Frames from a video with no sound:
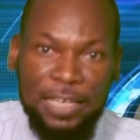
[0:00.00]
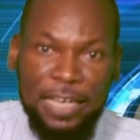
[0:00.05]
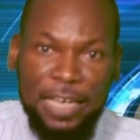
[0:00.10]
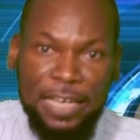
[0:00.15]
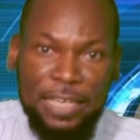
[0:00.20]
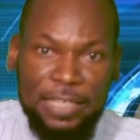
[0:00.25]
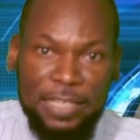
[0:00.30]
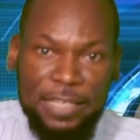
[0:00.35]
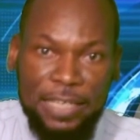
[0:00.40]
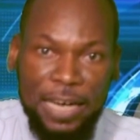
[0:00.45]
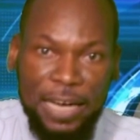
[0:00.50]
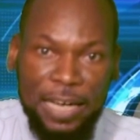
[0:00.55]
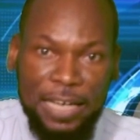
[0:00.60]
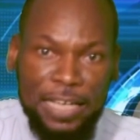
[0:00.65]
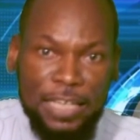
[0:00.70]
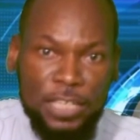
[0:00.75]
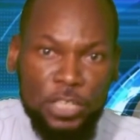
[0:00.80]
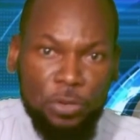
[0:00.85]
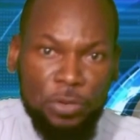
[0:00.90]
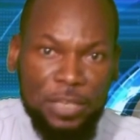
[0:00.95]
India,
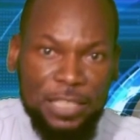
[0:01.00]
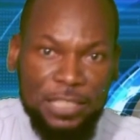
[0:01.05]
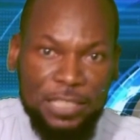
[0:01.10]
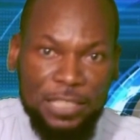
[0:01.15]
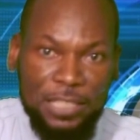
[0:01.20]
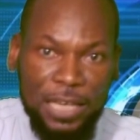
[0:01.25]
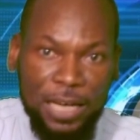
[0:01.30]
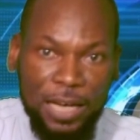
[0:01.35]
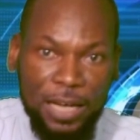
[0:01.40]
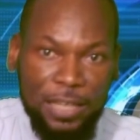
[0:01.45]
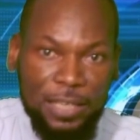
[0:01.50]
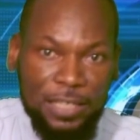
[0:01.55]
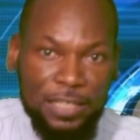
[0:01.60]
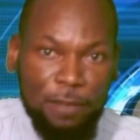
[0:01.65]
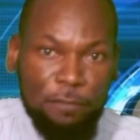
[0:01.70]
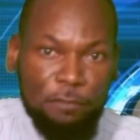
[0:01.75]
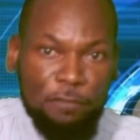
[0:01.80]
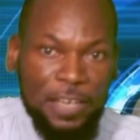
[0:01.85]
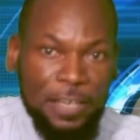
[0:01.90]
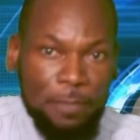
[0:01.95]
Indonesia,
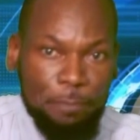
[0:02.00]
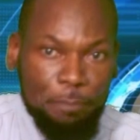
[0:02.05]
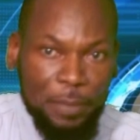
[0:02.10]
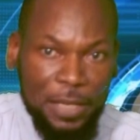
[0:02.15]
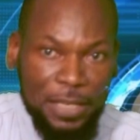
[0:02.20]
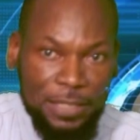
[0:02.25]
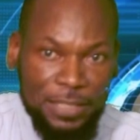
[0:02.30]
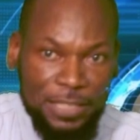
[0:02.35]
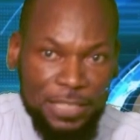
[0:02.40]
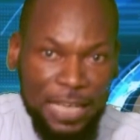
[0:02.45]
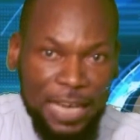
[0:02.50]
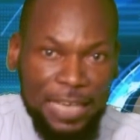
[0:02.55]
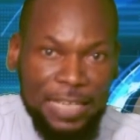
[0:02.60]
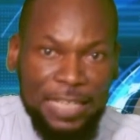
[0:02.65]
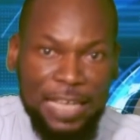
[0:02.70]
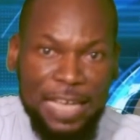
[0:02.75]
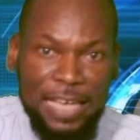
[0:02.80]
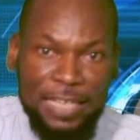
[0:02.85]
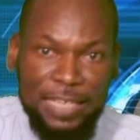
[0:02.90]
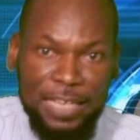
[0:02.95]
the Philippines,
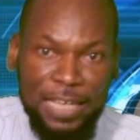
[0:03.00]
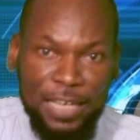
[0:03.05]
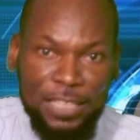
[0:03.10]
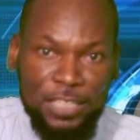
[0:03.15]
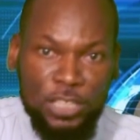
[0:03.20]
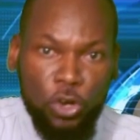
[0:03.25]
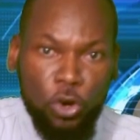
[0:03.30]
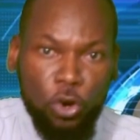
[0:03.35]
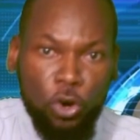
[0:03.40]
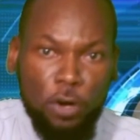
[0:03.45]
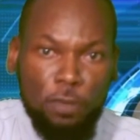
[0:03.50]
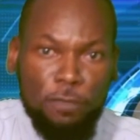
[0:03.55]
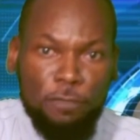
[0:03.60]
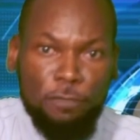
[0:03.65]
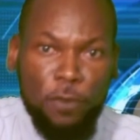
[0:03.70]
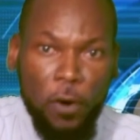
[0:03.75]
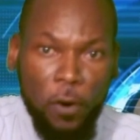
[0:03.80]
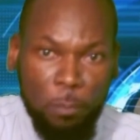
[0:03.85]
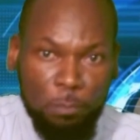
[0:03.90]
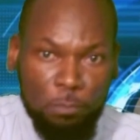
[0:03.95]
and Kenya to
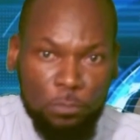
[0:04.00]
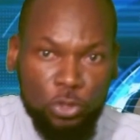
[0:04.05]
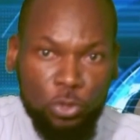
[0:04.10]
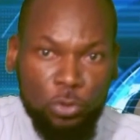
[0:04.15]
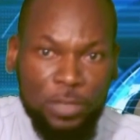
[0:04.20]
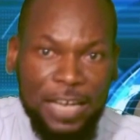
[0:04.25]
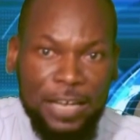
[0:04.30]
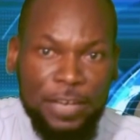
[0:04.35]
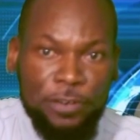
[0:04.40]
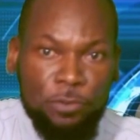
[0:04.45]
conform to